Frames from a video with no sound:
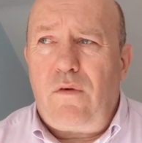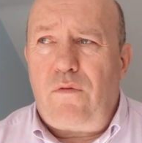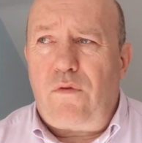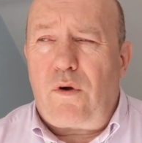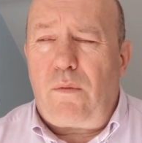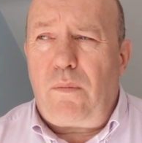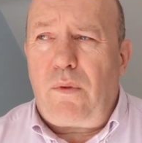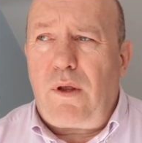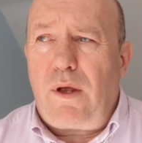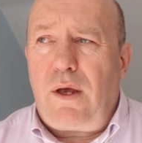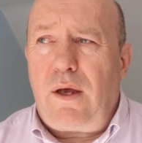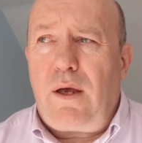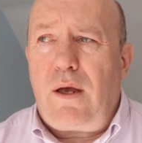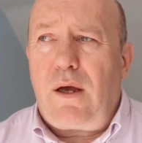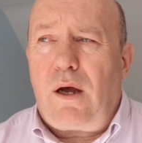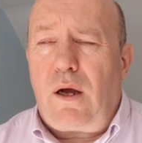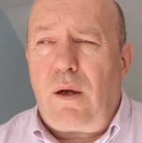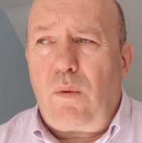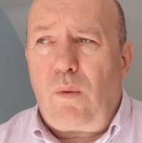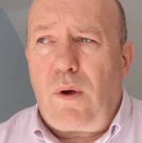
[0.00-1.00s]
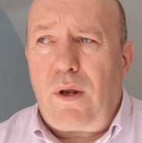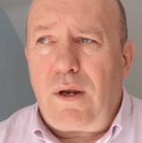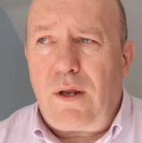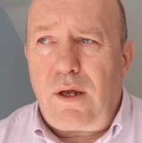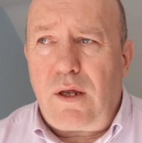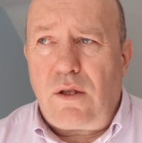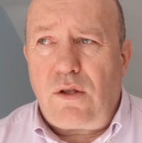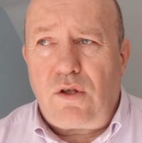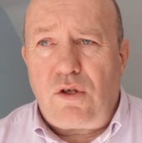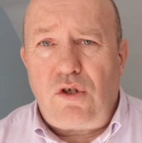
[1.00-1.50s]
From there I went
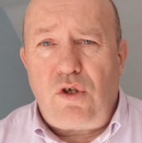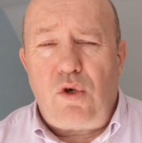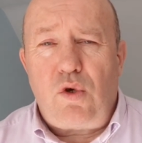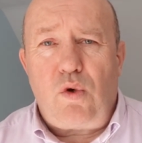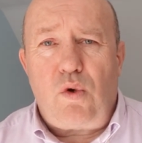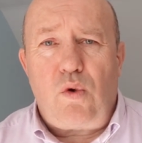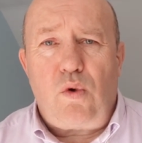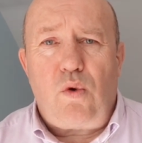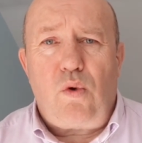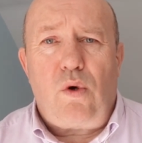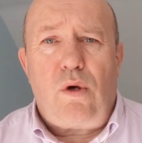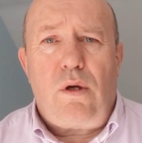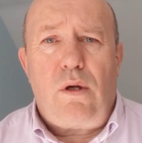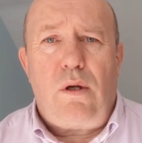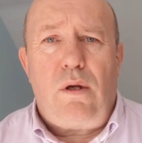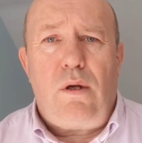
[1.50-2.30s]
into